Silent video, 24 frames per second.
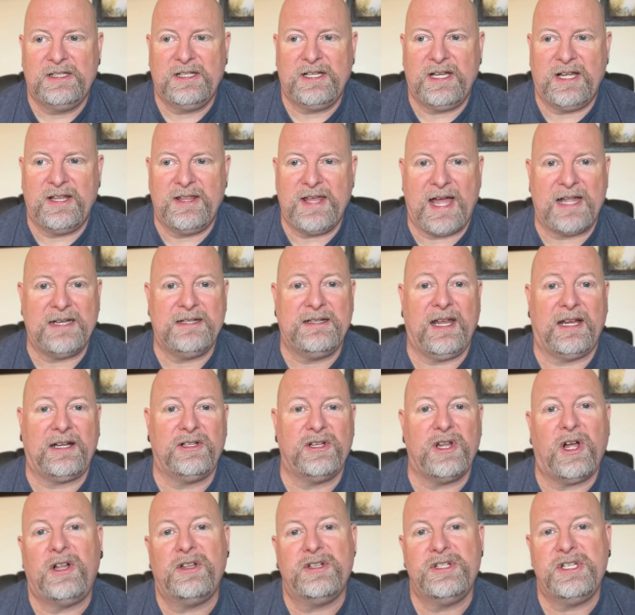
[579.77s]
uh, that
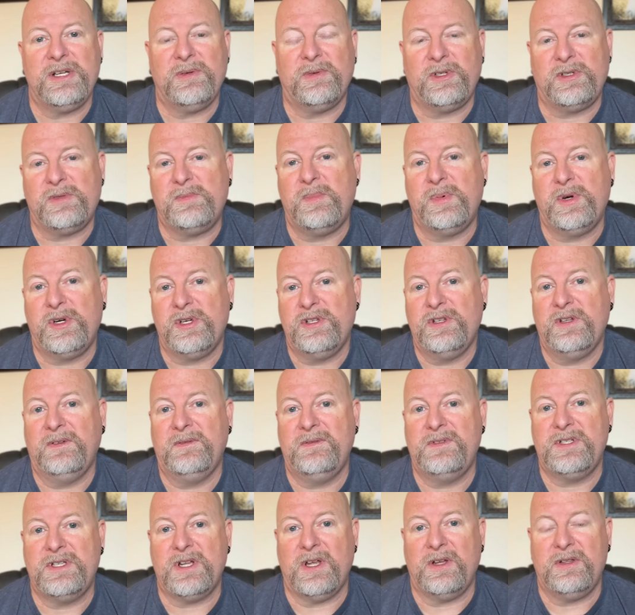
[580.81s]
technology will
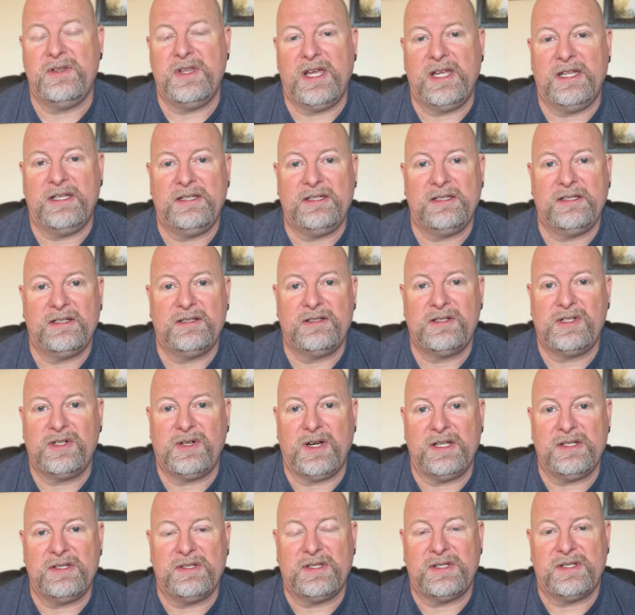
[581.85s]
improve so that
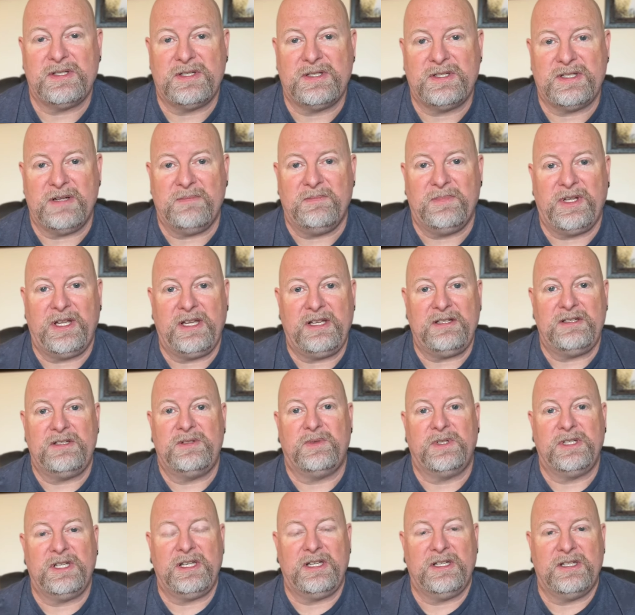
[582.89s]
Trent's siblings,
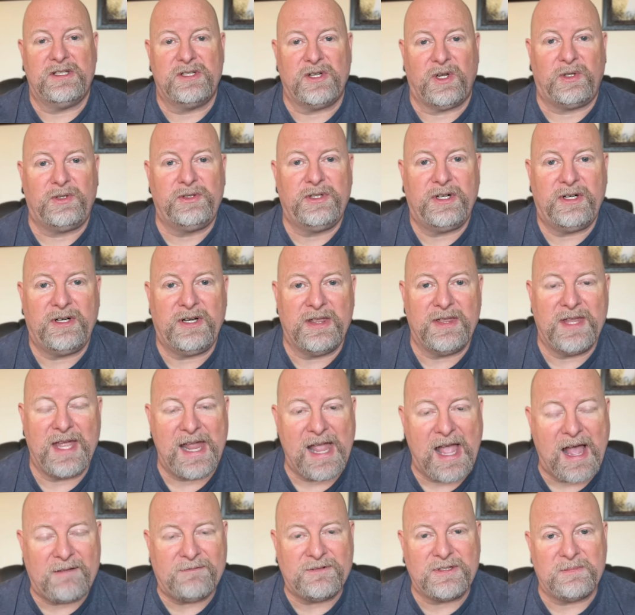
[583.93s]
when he is older and they
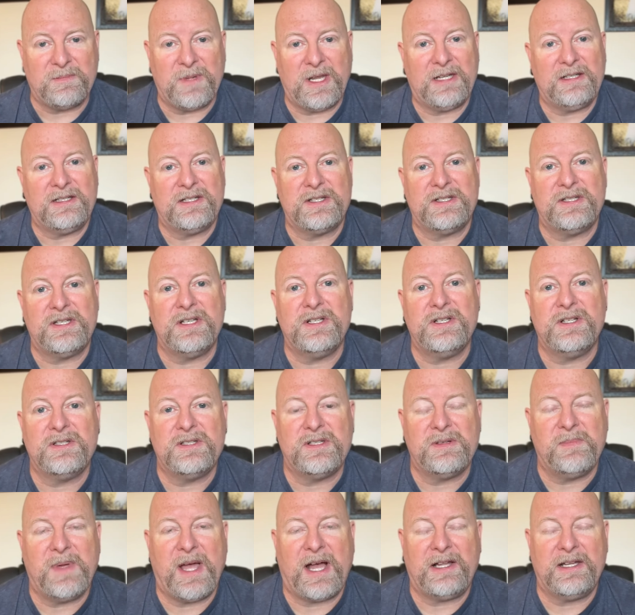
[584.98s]
have to make
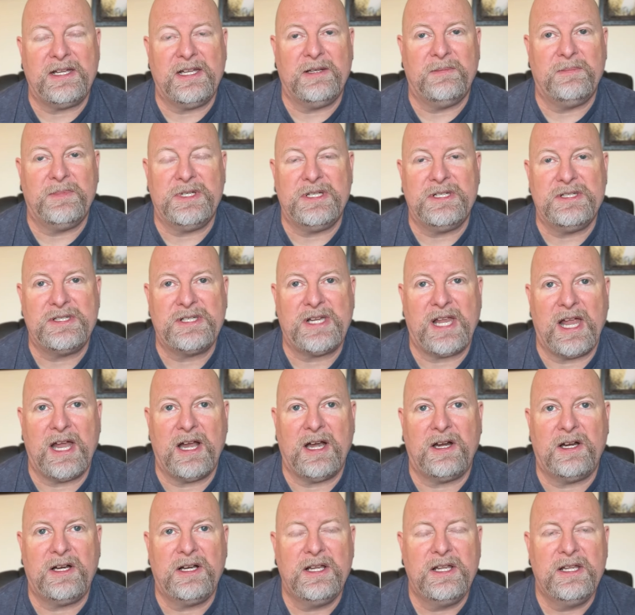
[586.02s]
decisions about him and his
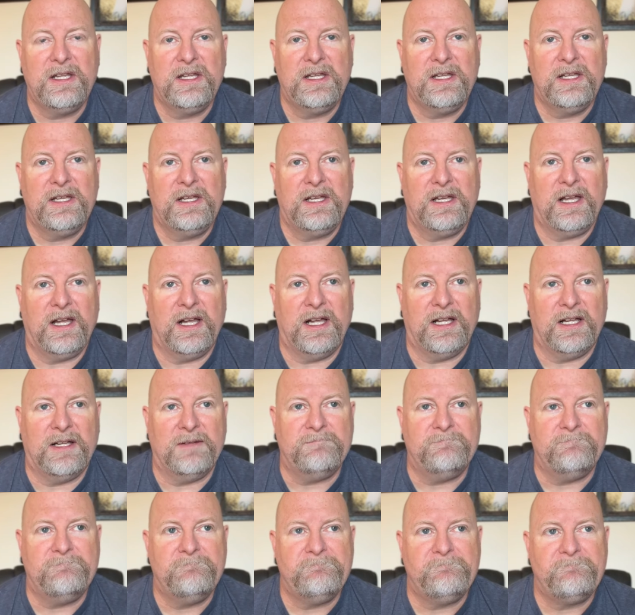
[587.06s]
care,
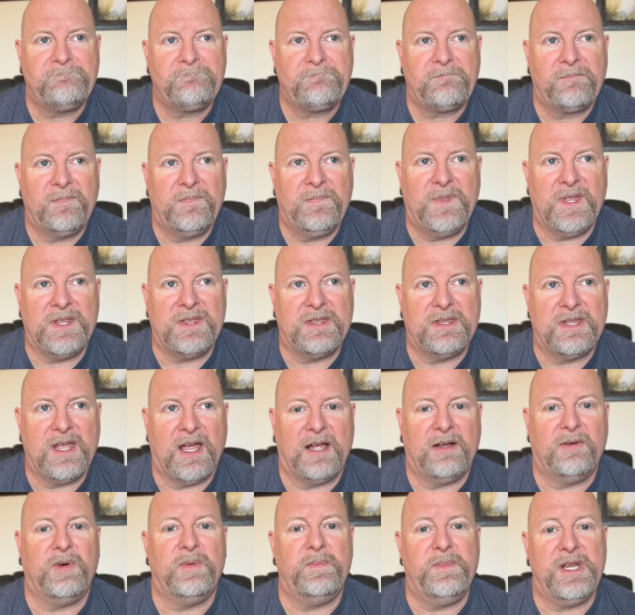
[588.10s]
um, that
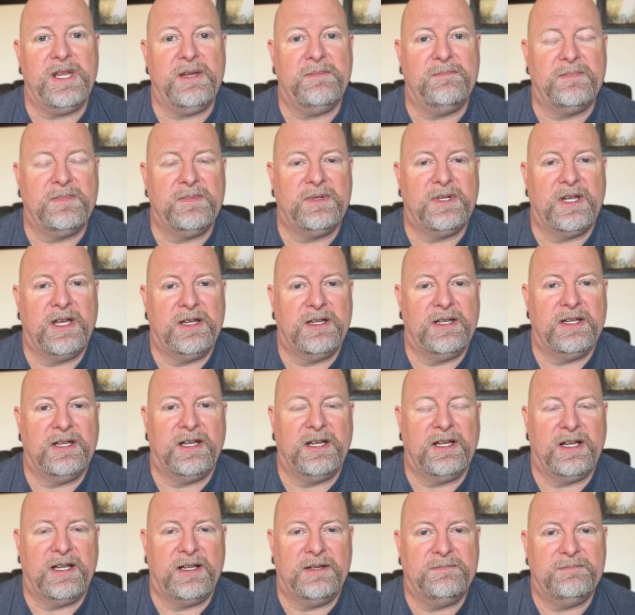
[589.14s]
that will be a,
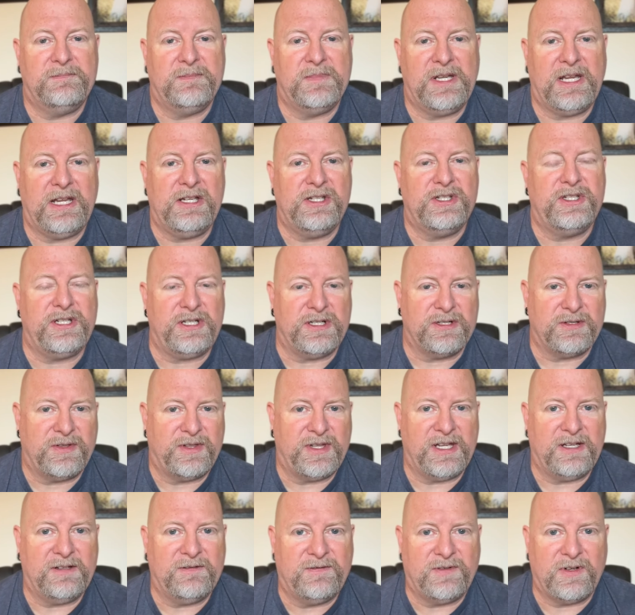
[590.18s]
a easier
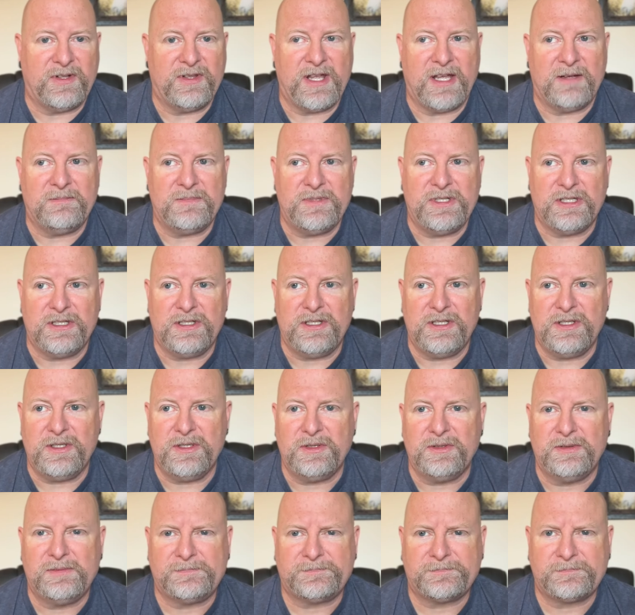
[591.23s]
thing for them to
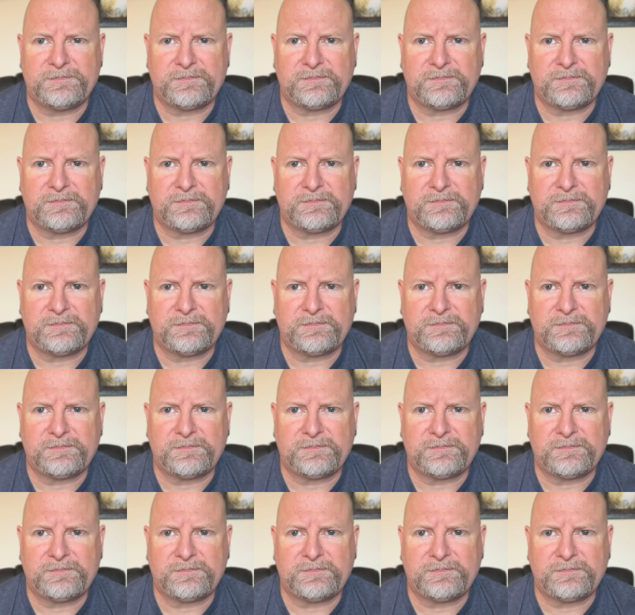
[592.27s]
do